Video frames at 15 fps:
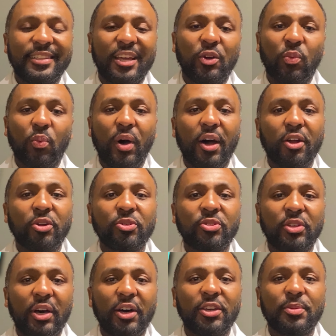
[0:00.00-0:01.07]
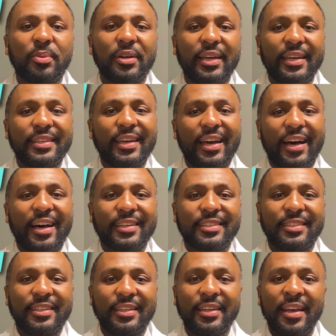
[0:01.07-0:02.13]
is a water soluble
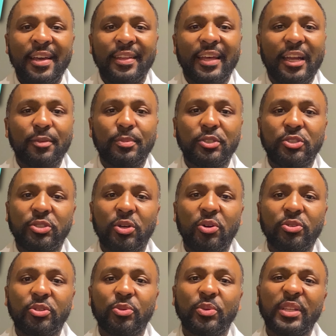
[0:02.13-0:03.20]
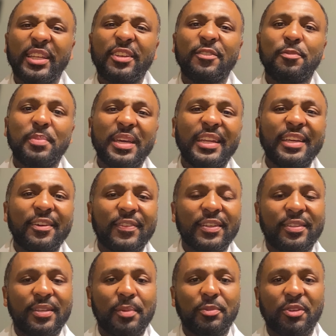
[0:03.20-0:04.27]
antioxidant that has been shown to relieve many of the
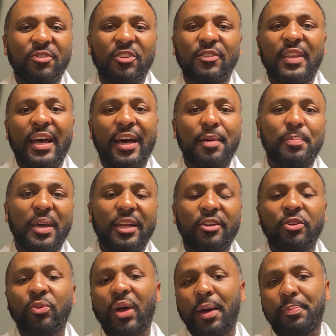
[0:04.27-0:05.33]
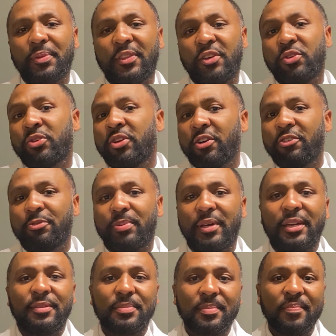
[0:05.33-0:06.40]
symptoms of diabetic neuropathy or nerve
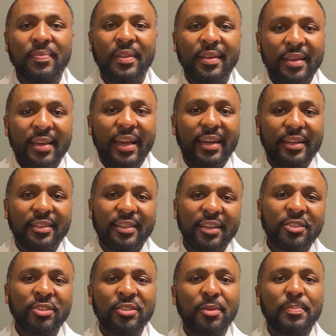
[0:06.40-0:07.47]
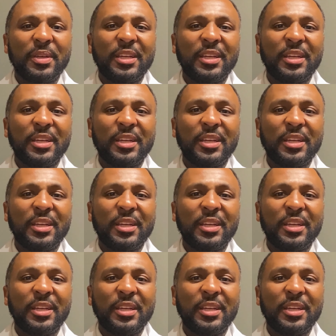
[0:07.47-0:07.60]
pain. In addition to